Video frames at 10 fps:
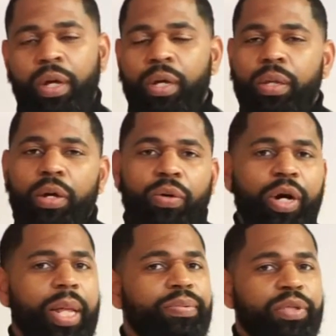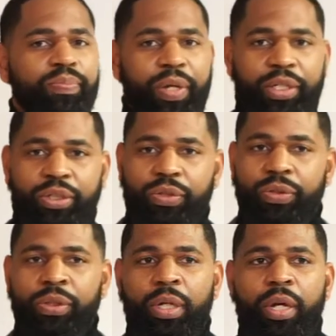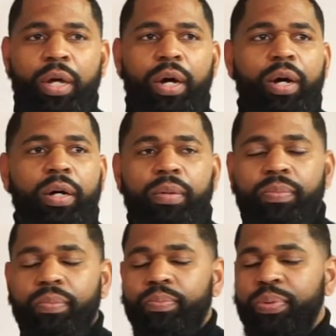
You know, cut up some pictures. Um,